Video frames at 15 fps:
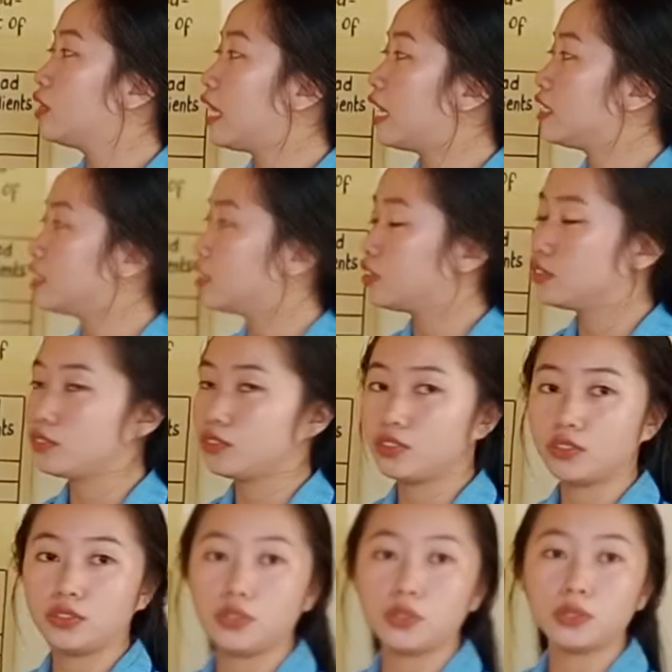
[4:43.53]
let
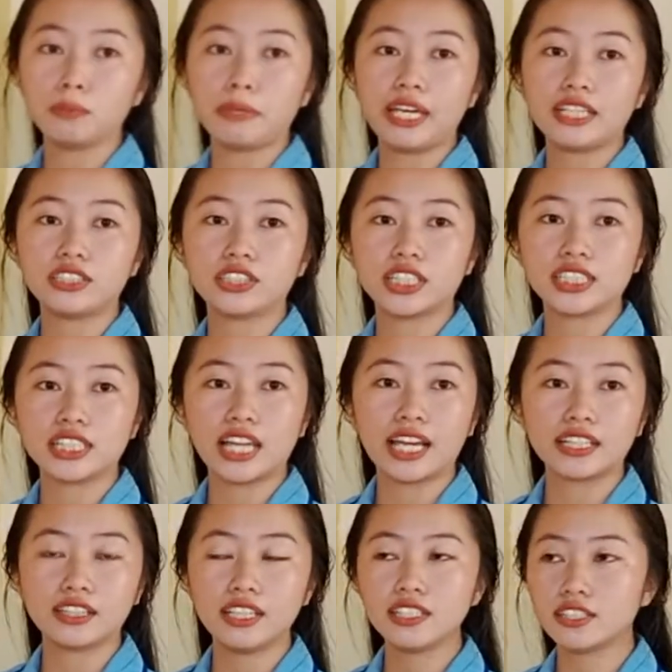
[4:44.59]
you'll make just
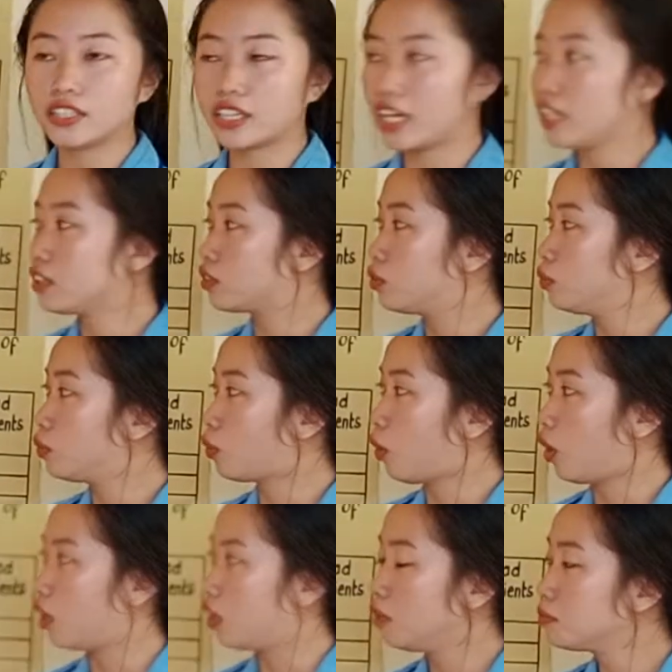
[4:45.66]
like this, okay? Two
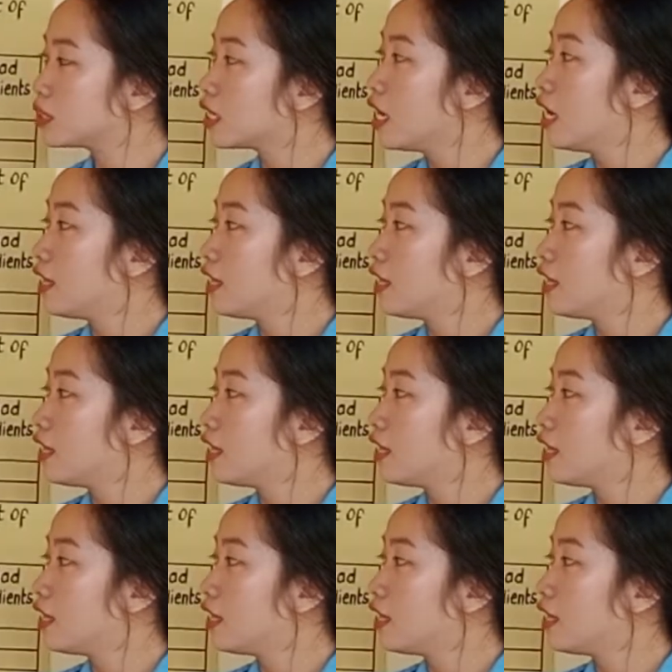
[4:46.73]
columns.